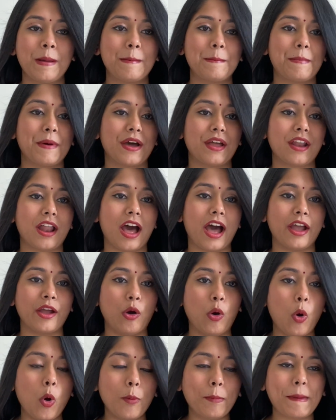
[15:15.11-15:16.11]
but I
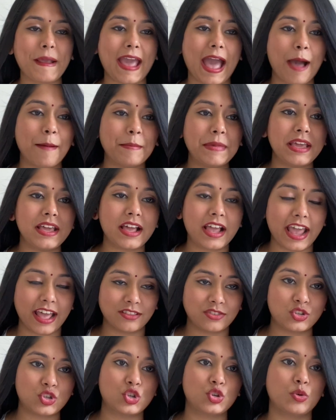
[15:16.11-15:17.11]
hope Cammy
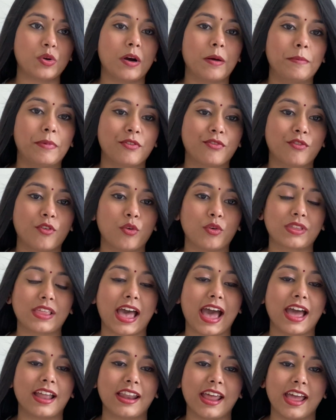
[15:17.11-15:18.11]
gets to her before
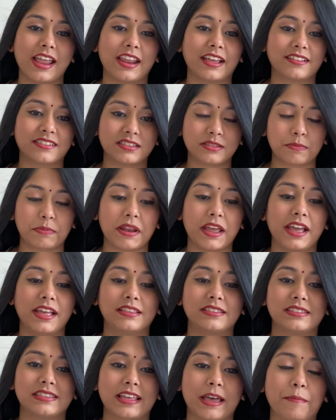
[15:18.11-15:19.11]
that and
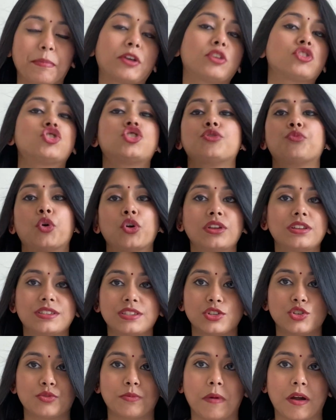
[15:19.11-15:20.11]
explains that, because she won't
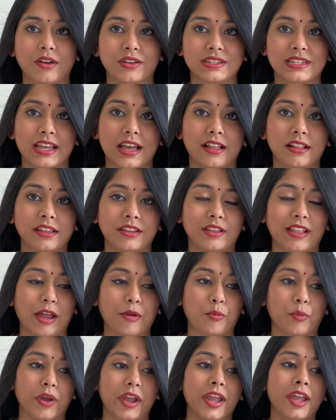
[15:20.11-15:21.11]
listen to Marcel in
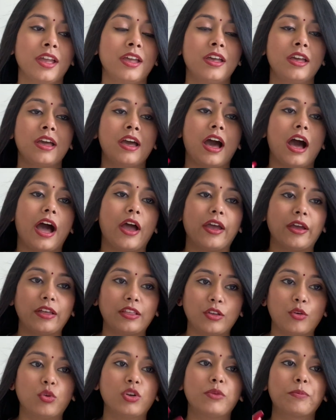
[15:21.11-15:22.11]
that way.
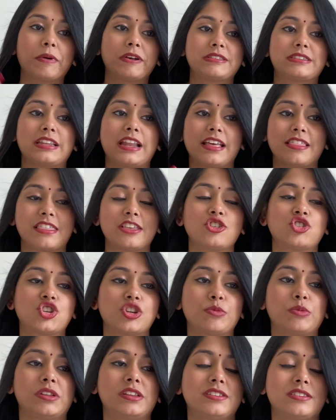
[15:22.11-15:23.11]
The only person I think she
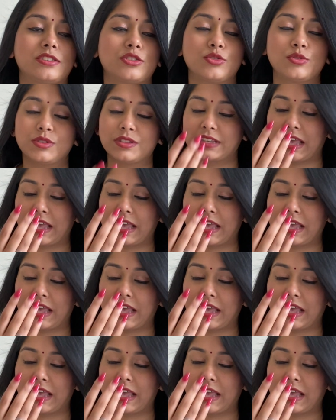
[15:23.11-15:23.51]
will listen to is